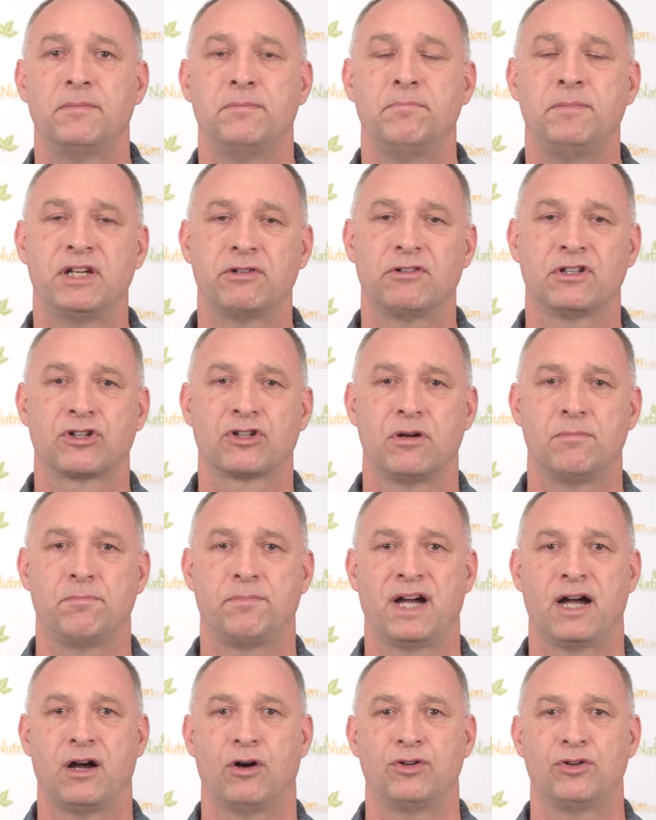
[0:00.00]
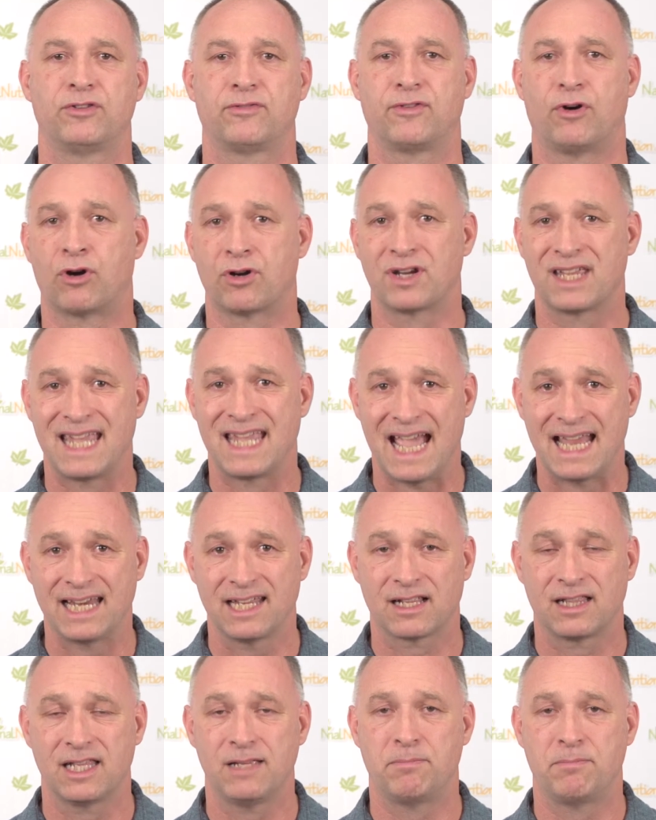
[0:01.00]
mineral compound,
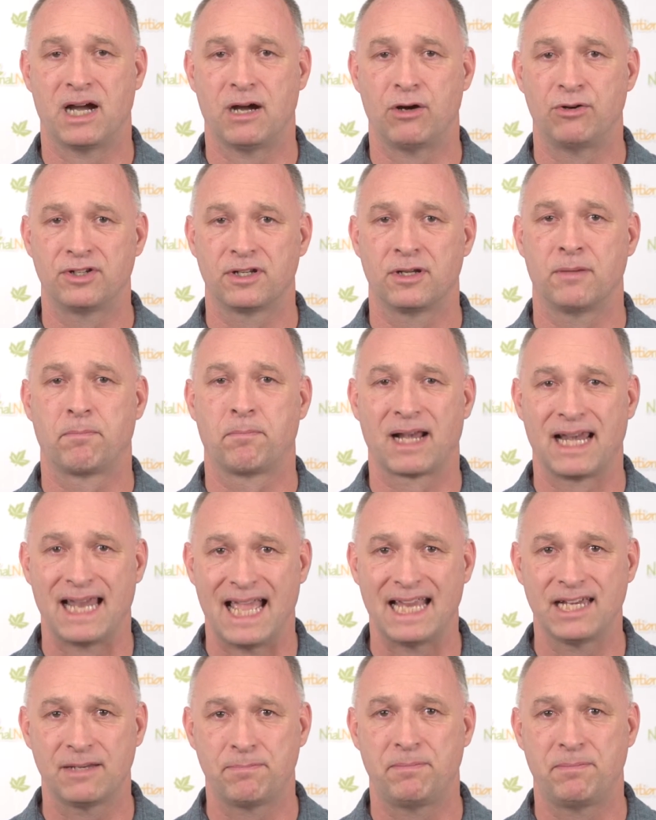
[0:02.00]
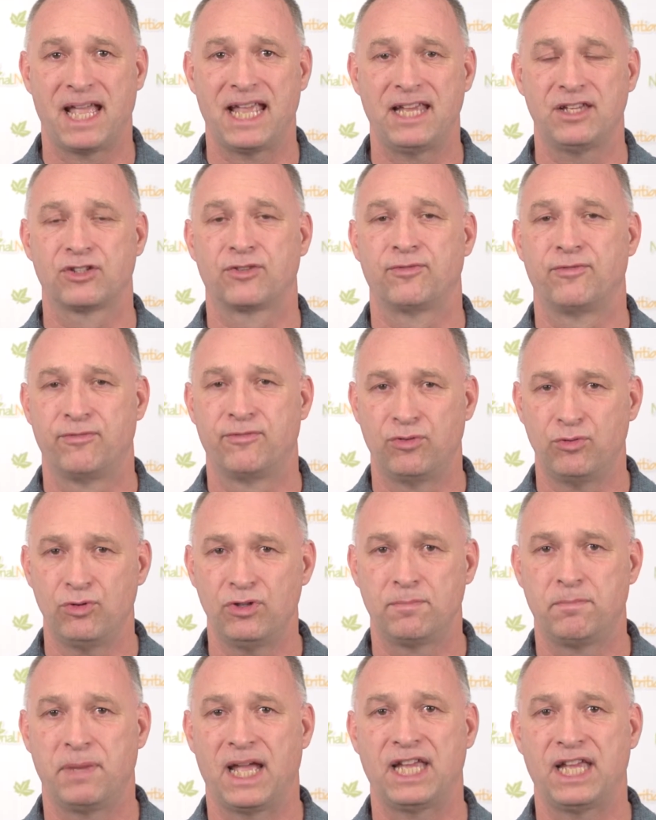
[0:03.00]
organically bound, a plant-based,
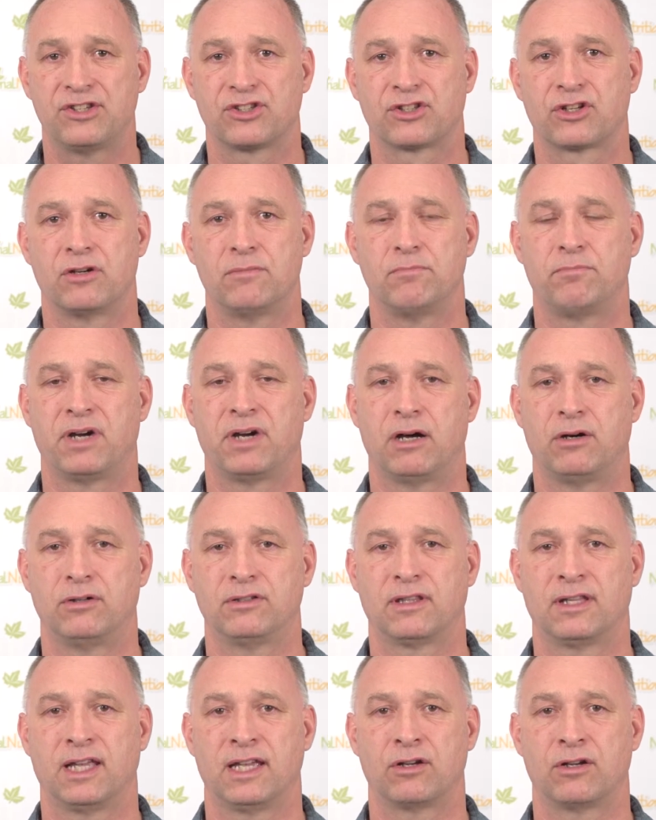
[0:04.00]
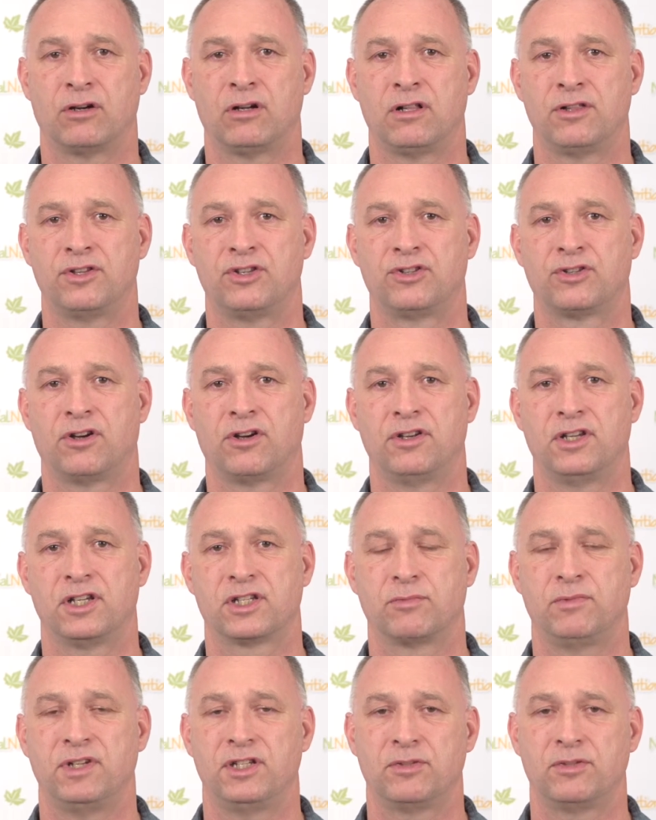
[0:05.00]
food-based compound like all the
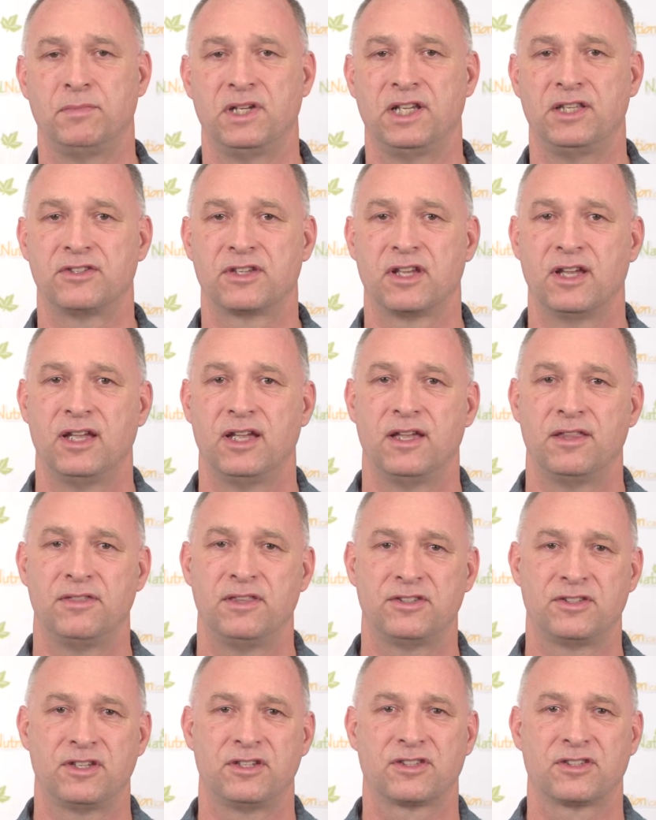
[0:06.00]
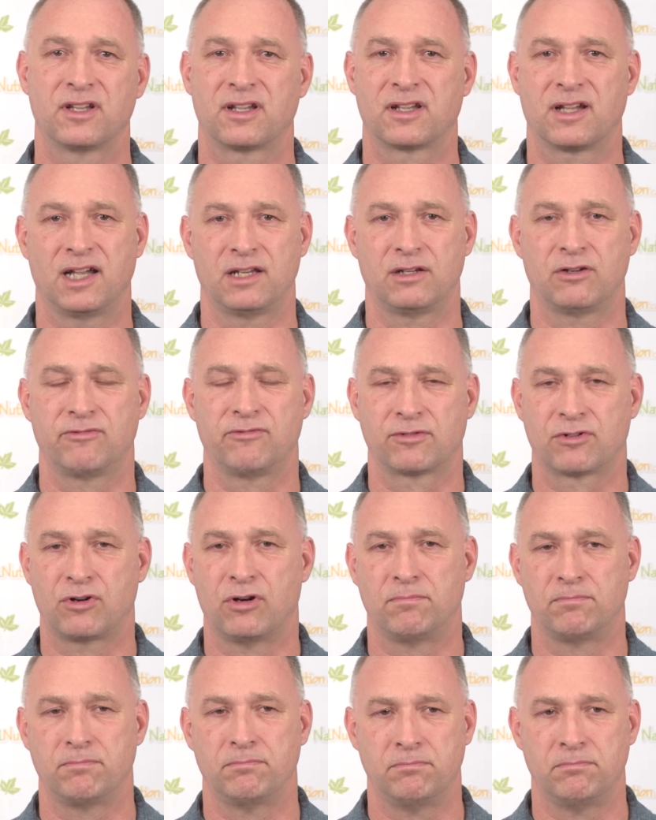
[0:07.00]
tonics, which means this is the kind of
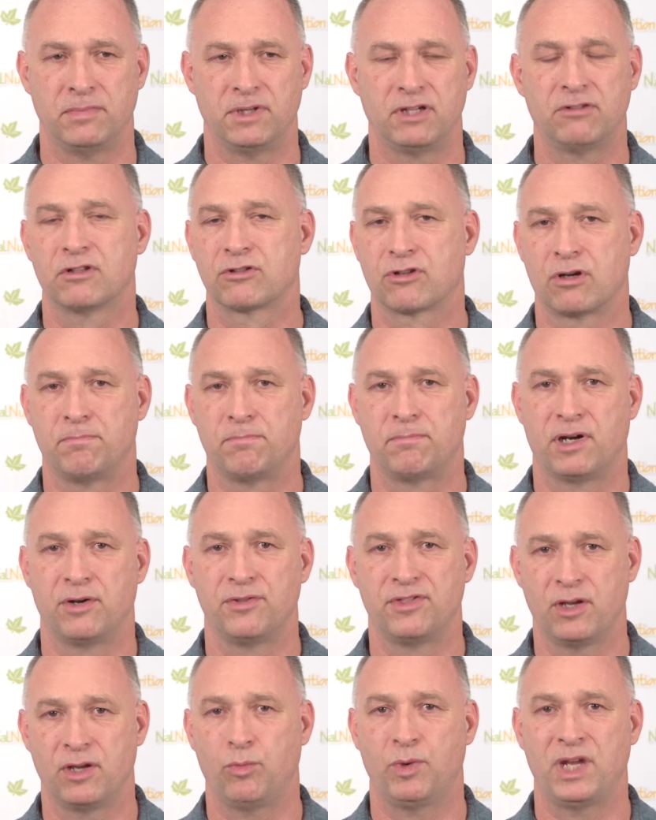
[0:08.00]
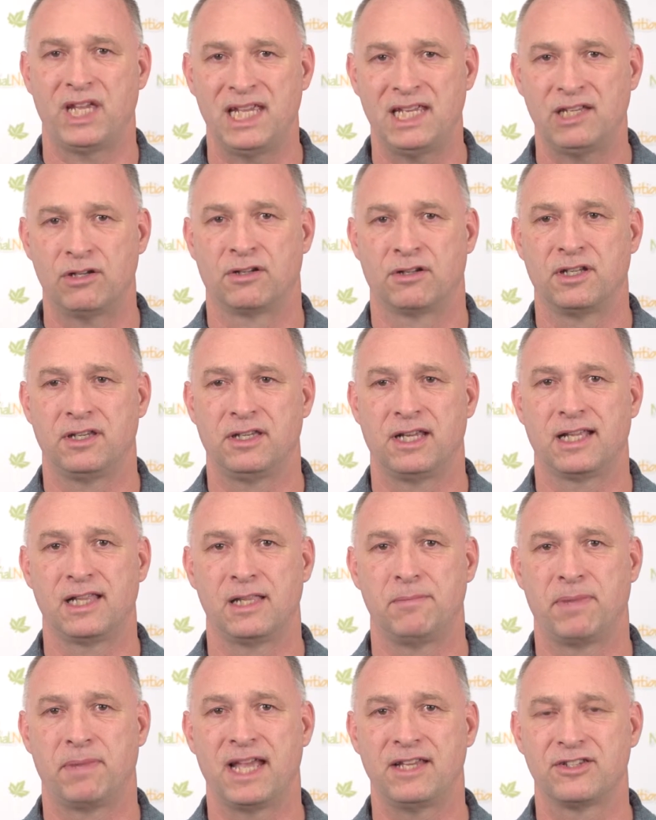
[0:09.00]
mineral compound that we eat on a daily
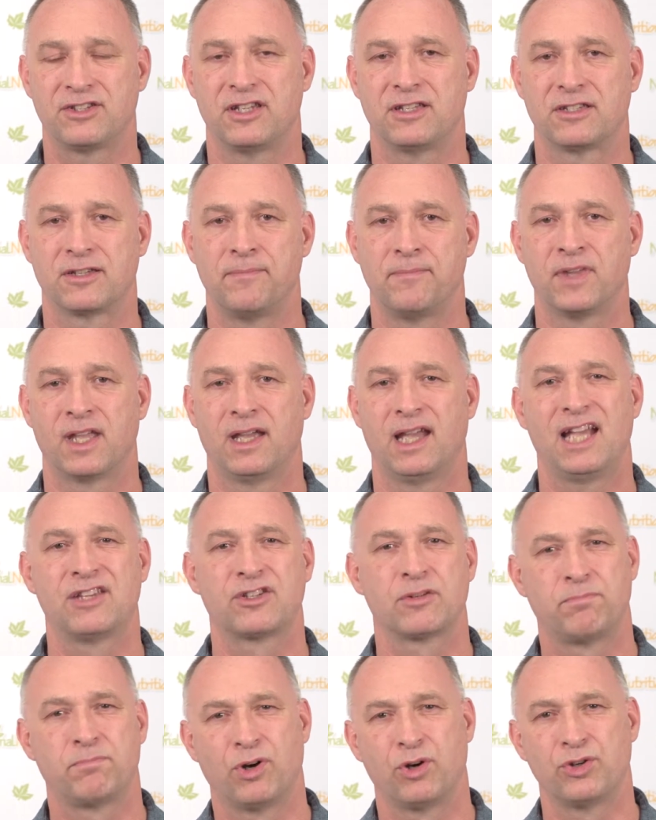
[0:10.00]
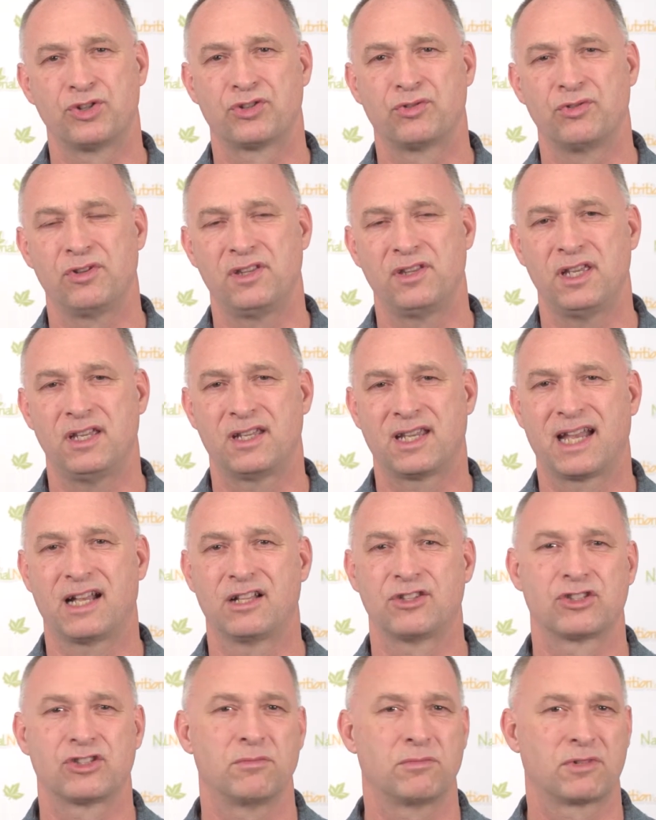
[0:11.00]
basis, as opposed to the
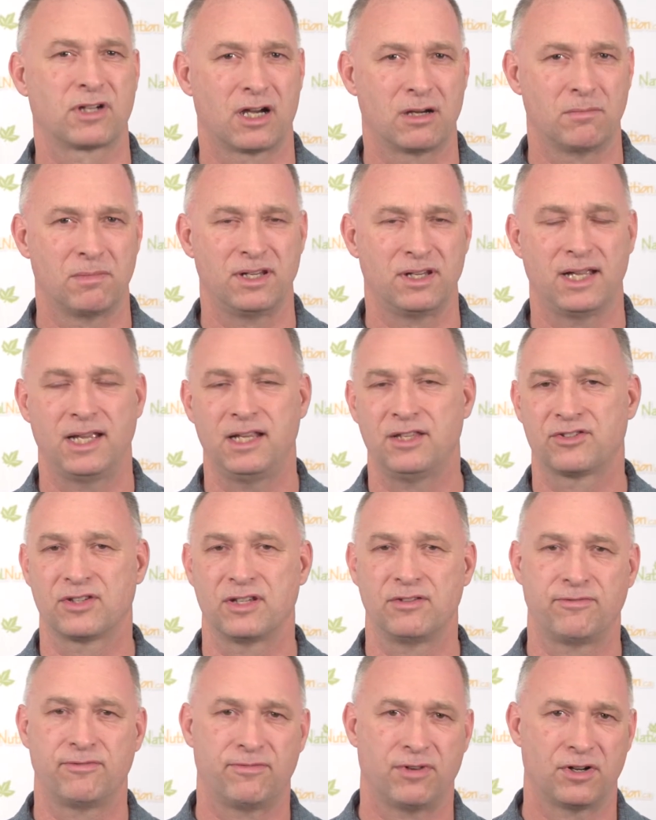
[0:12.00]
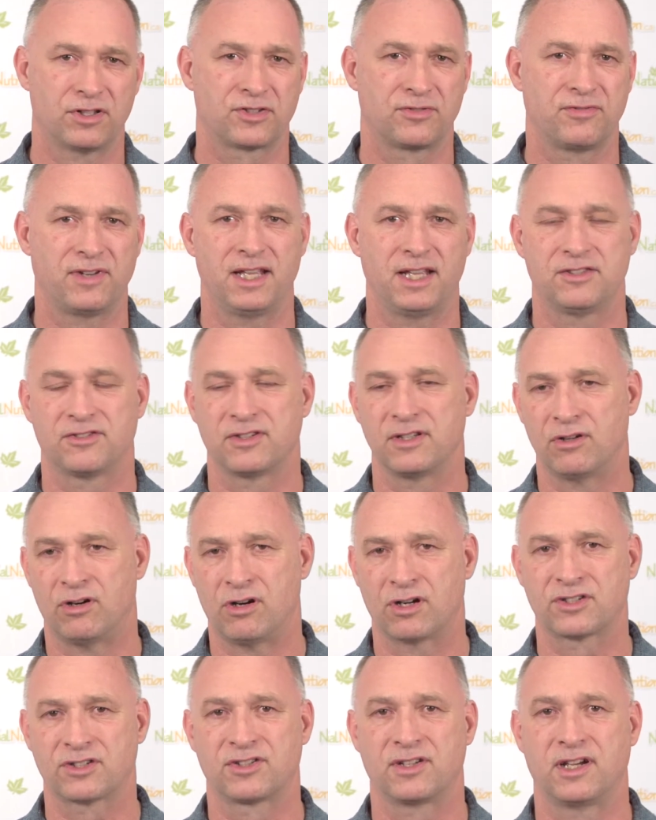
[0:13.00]
calcium carbonates and phosphates and
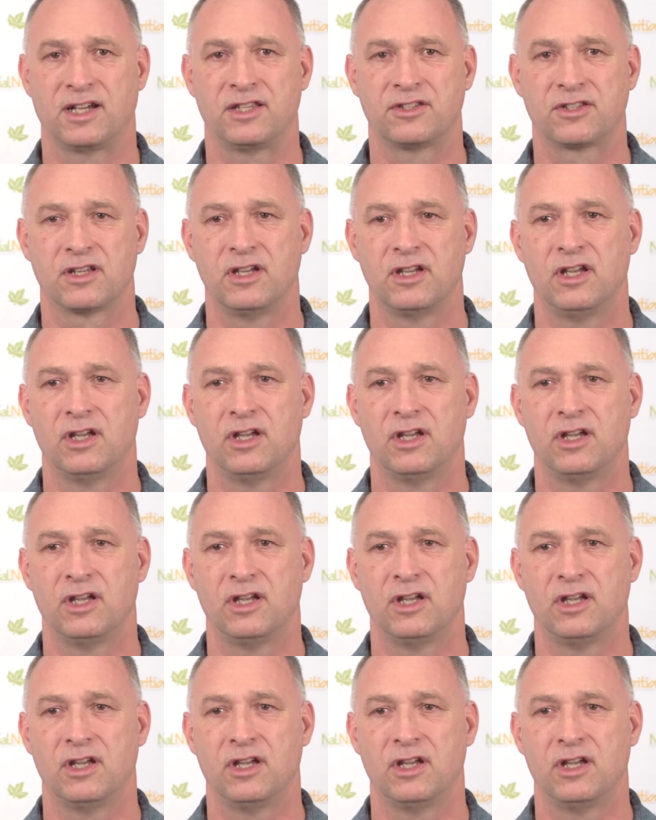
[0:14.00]
oxides,